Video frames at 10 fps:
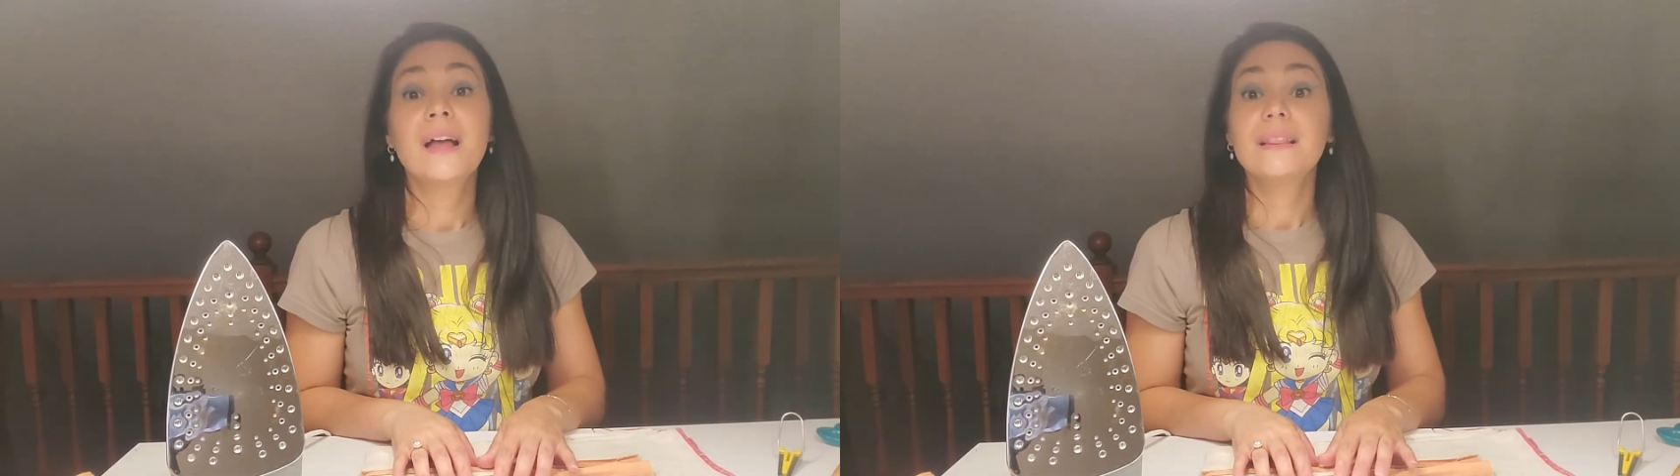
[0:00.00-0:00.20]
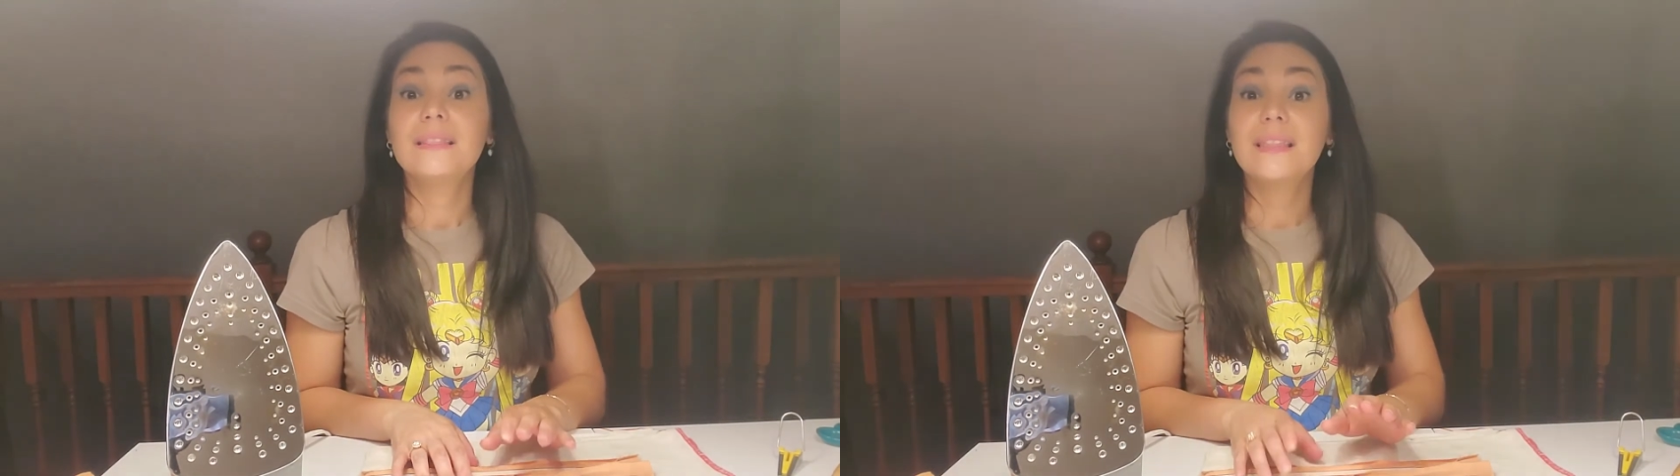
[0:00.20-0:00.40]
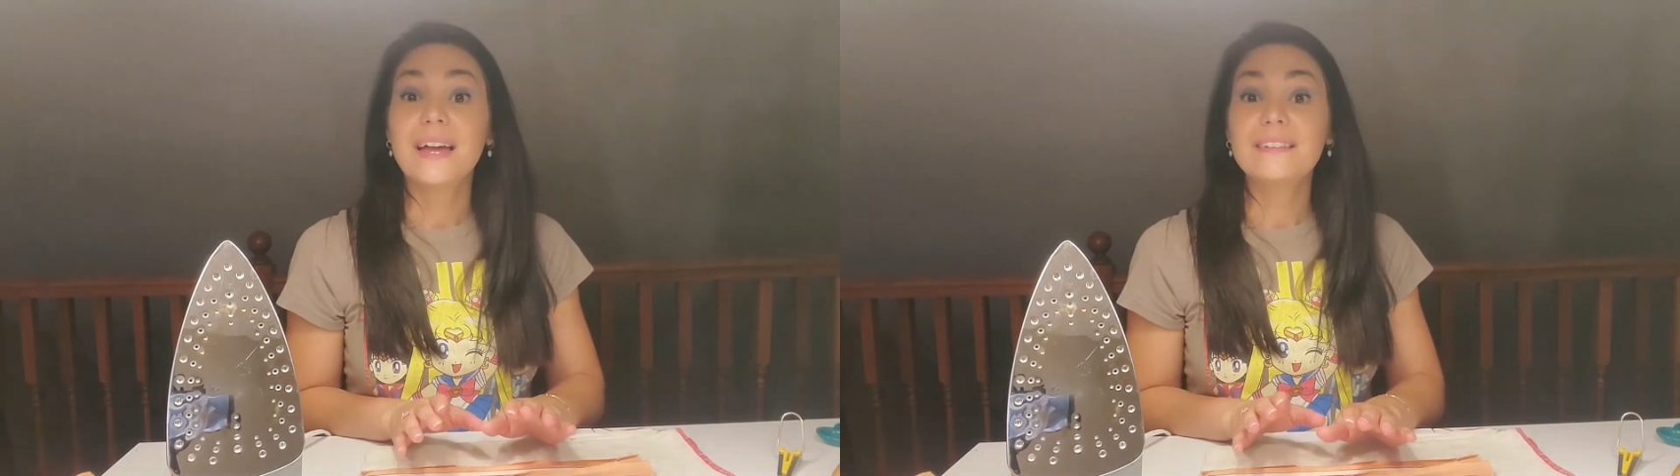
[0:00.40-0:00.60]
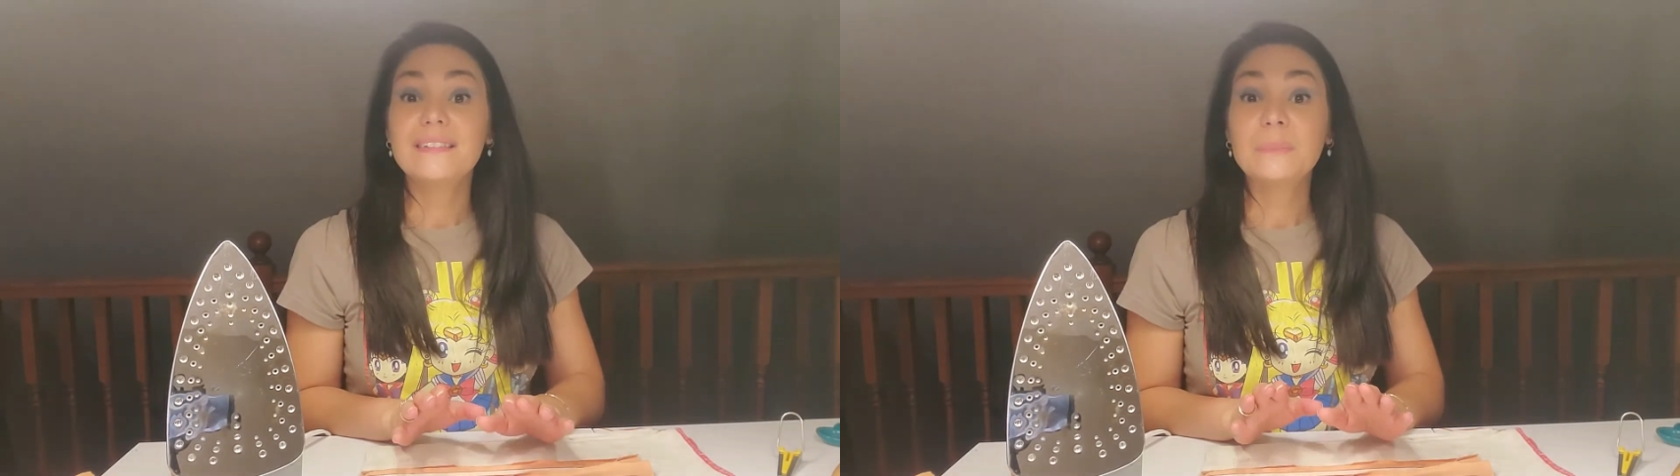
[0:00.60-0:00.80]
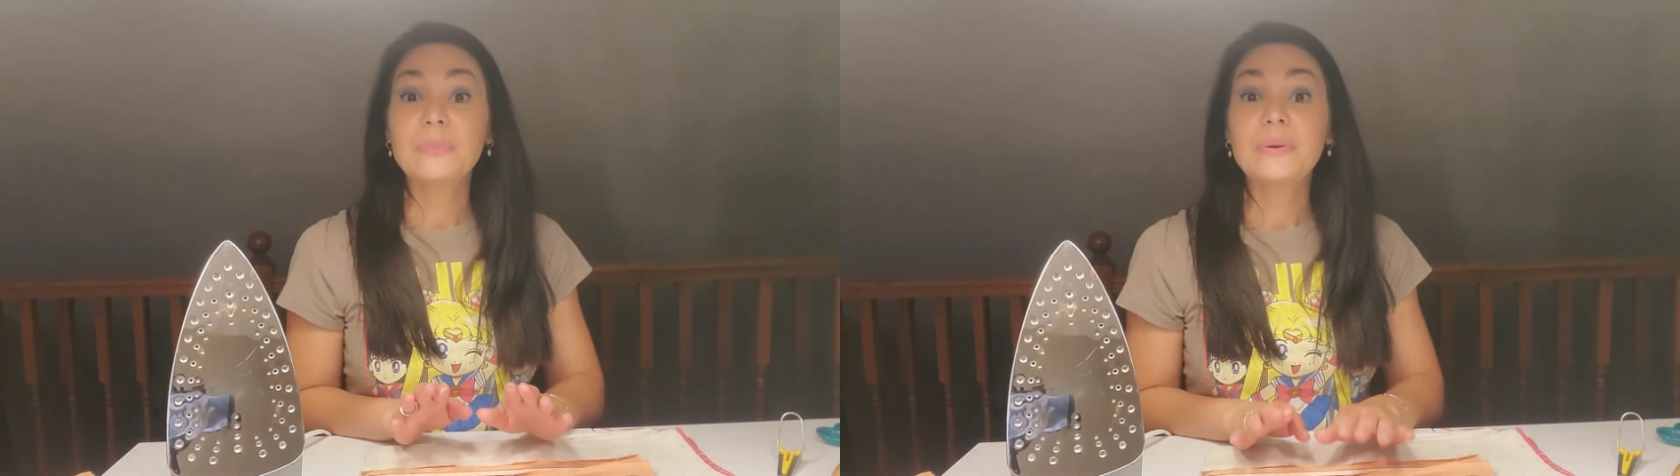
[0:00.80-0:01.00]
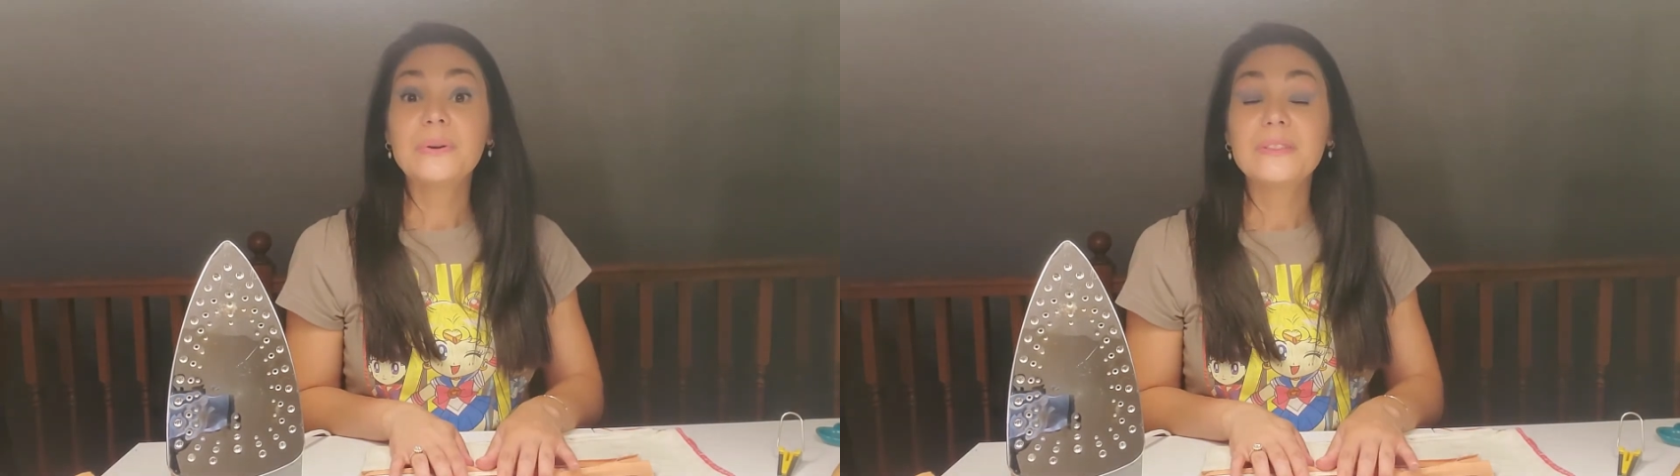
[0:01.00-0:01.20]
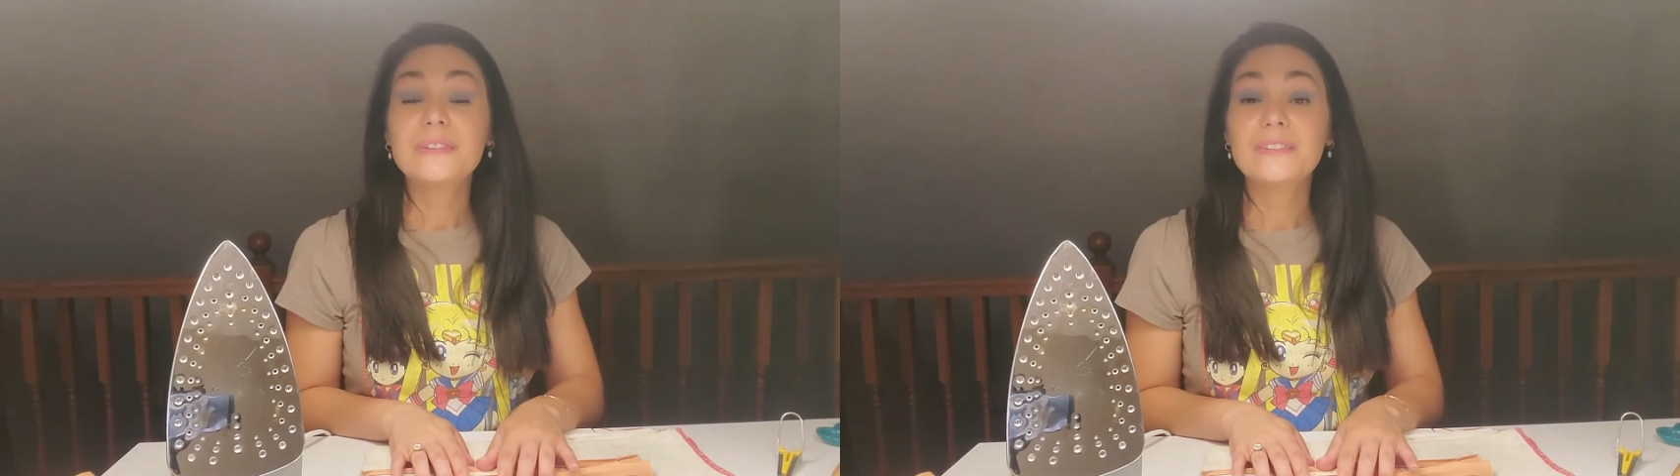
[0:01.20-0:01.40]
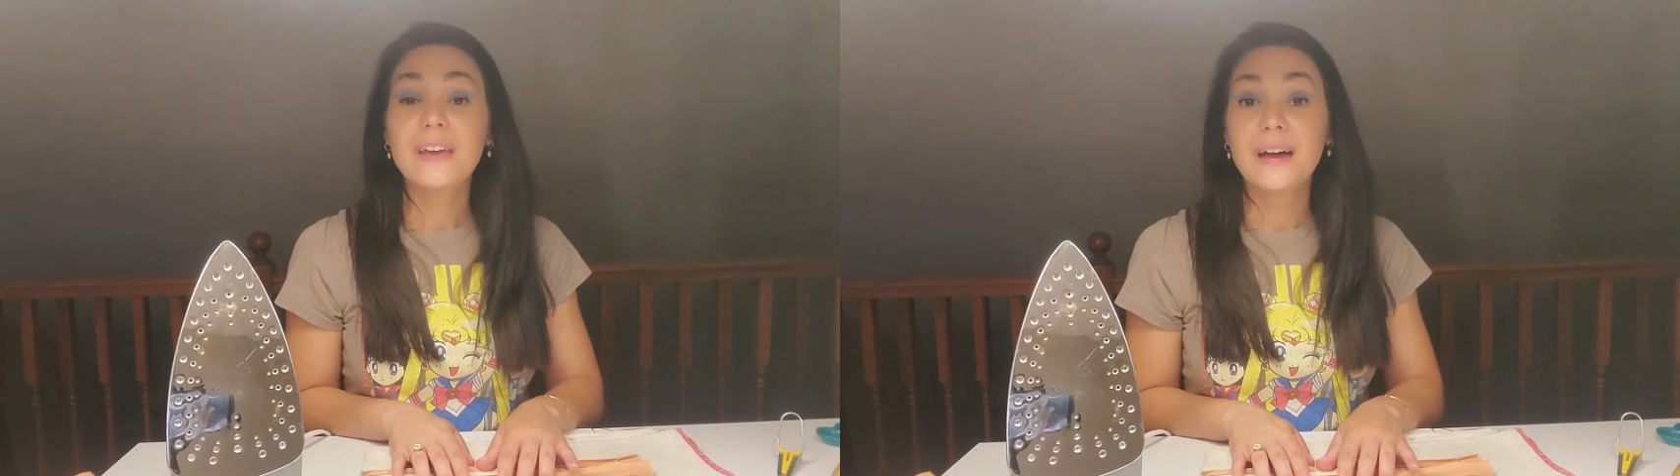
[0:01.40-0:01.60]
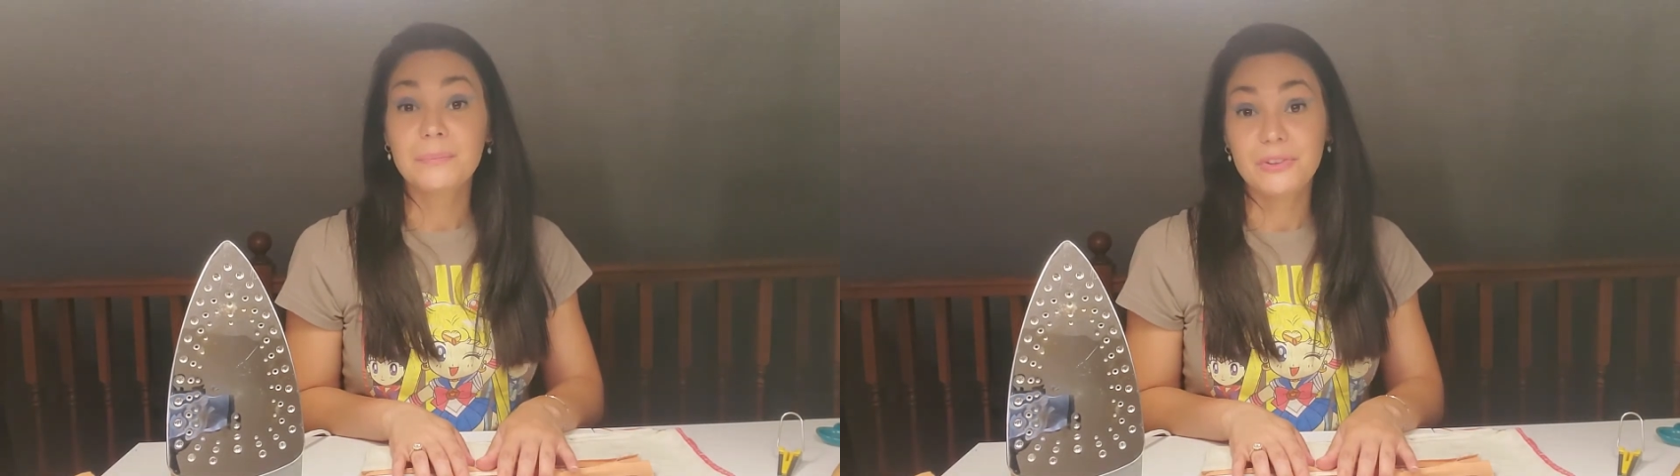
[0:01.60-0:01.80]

let's put this cap